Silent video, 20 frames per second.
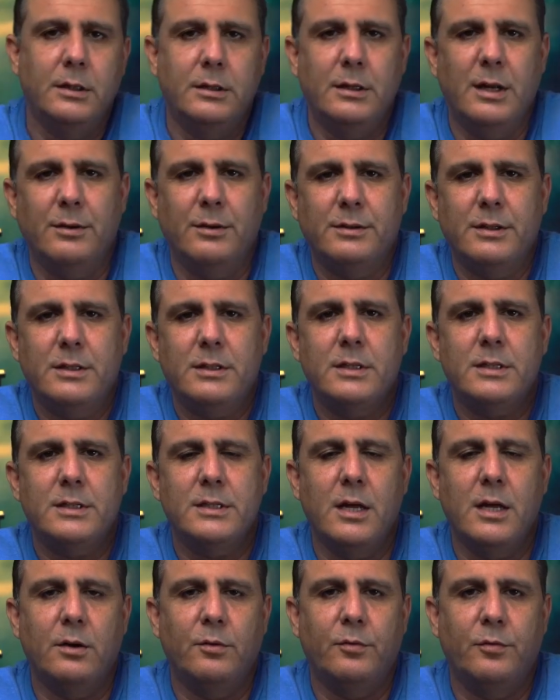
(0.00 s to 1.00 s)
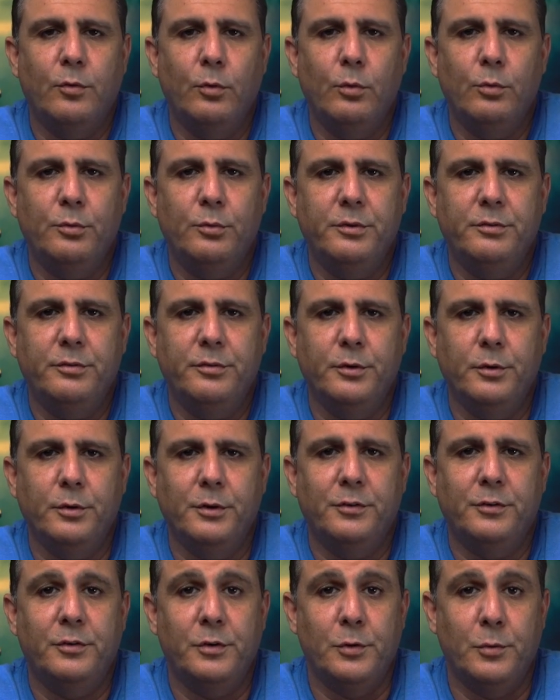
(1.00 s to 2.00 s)
Now this is not a full review.
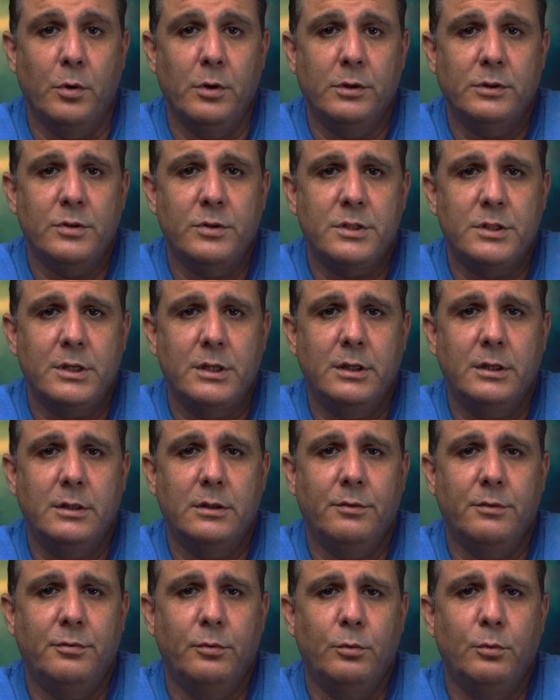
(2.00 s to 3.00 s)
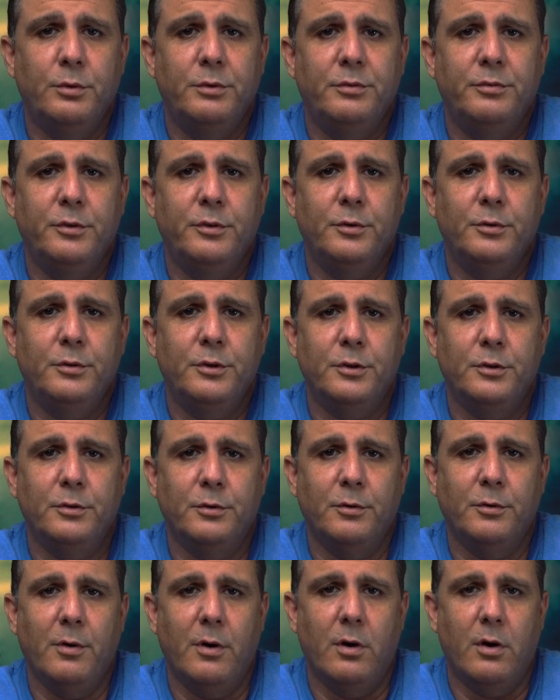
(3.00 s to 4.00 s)
If you want to see the full review,
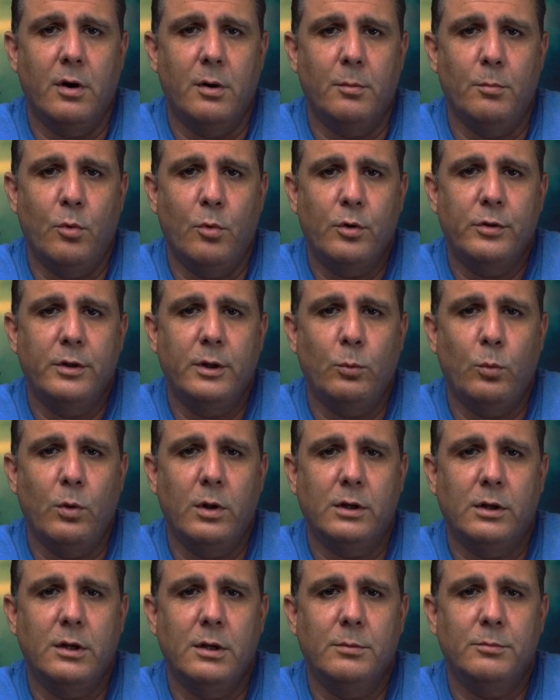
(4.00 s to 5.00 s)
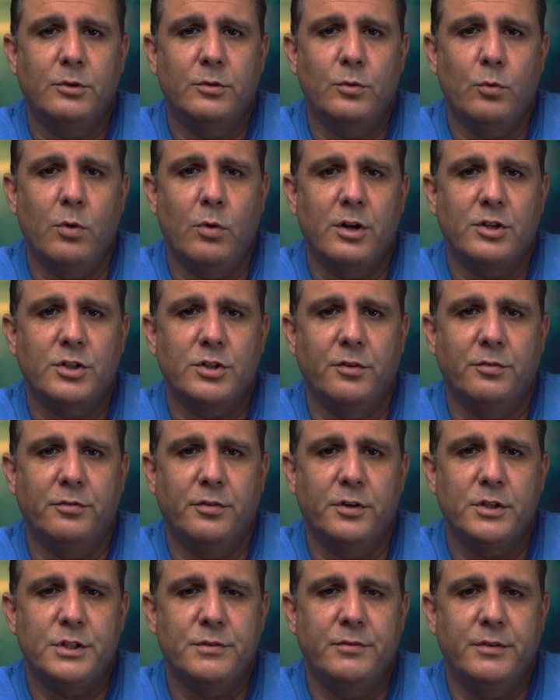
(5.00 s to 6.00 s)
you are more than welcome to watch the
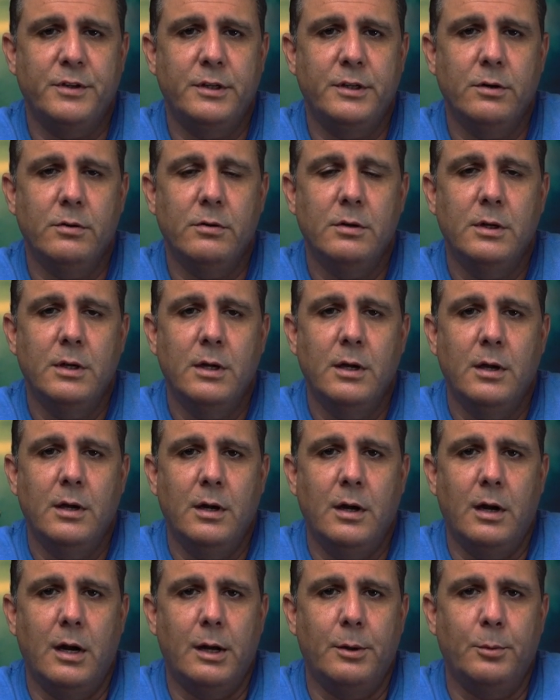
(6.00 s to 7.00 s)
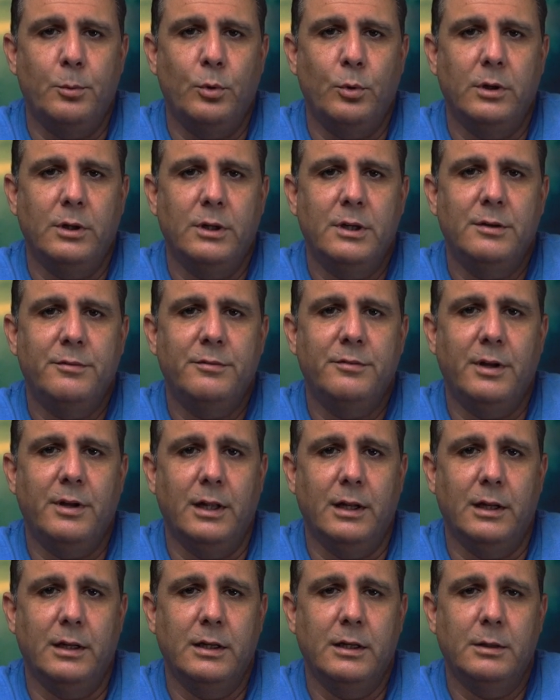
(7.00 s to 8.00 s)
first video. I will leave
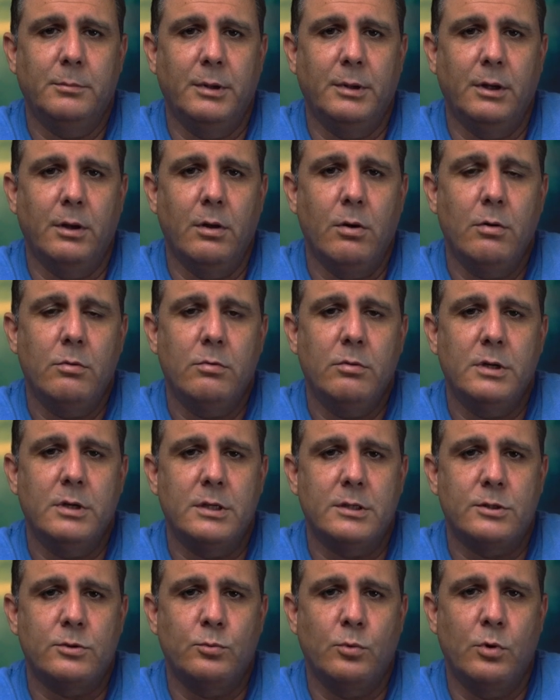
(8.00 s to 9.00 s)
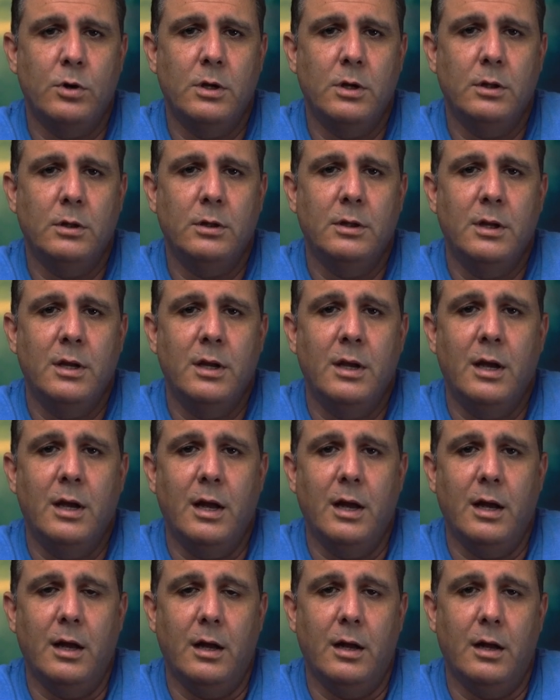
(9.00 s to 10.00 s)
a link below as well.
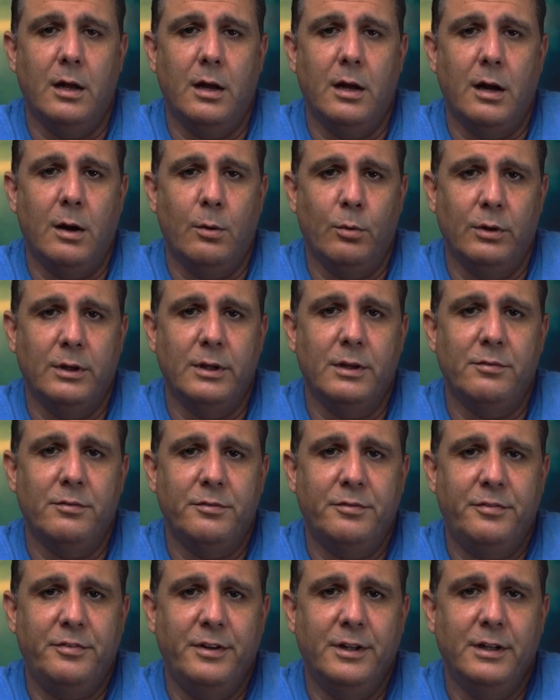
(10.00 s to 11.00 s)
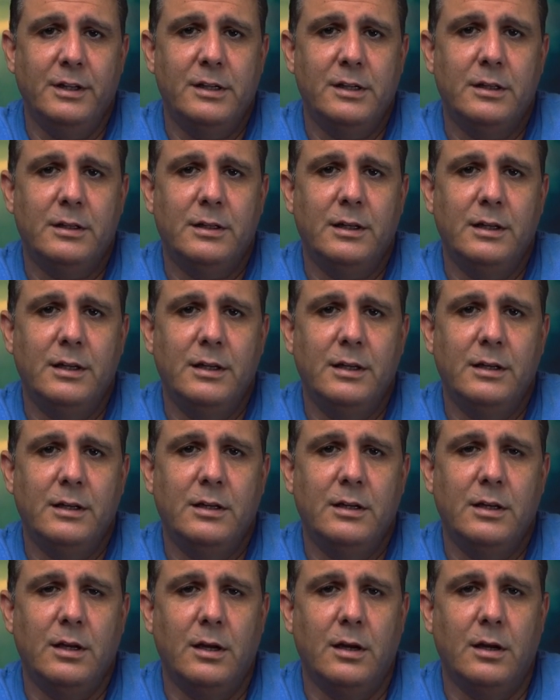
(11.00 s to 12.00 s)
I will leave an affiliate
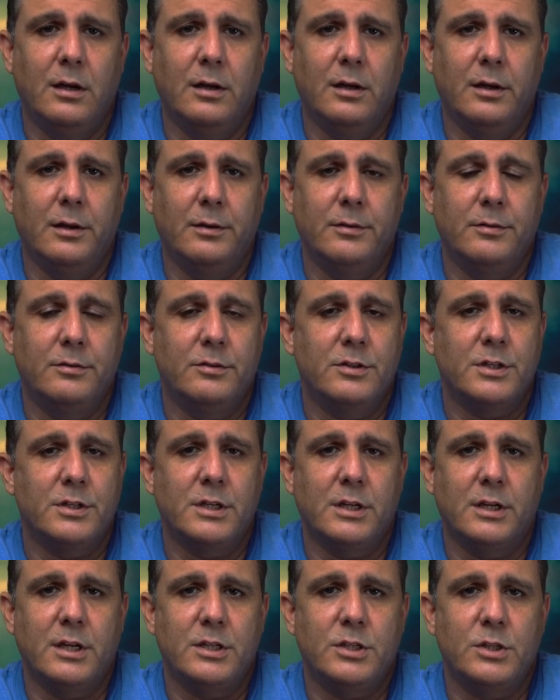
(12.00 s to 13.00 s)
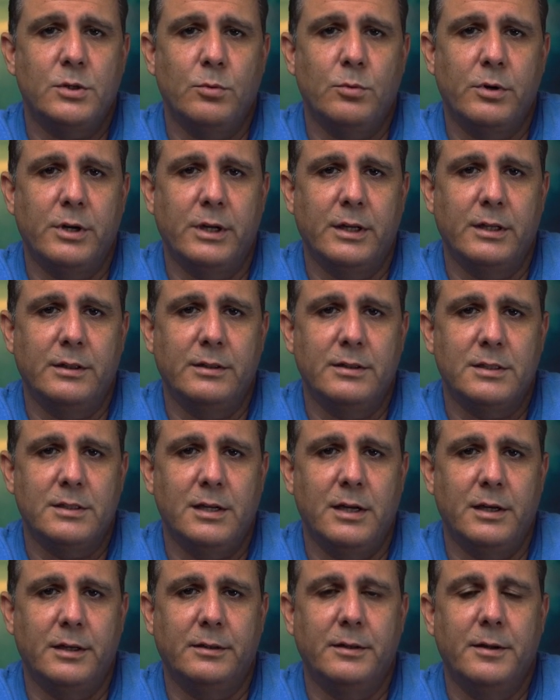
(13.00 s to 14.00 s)
link just in case you want to get this
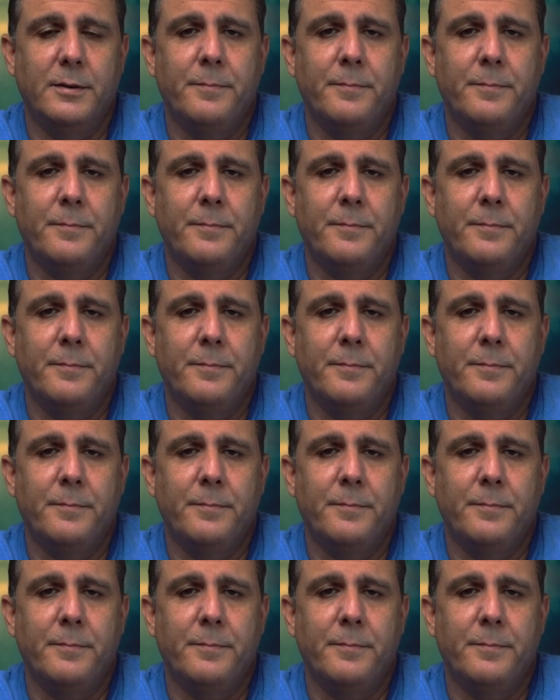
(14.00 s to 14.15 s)
light.